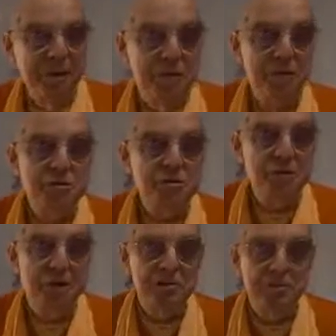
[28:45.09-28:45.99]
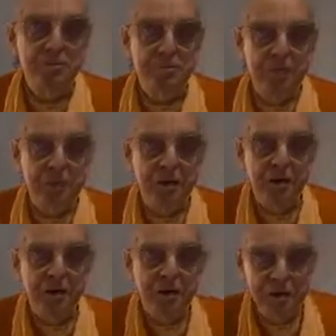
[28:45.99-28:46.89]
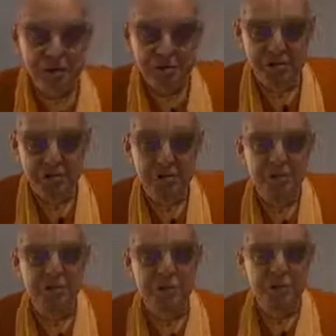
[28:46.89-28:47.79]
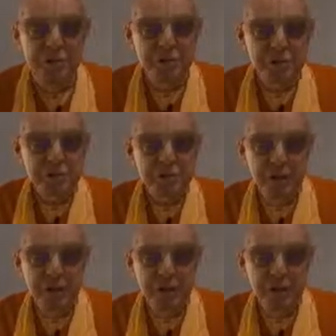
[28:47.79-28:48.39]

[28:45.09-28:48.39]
Mother Shachi brought a dish filled with fused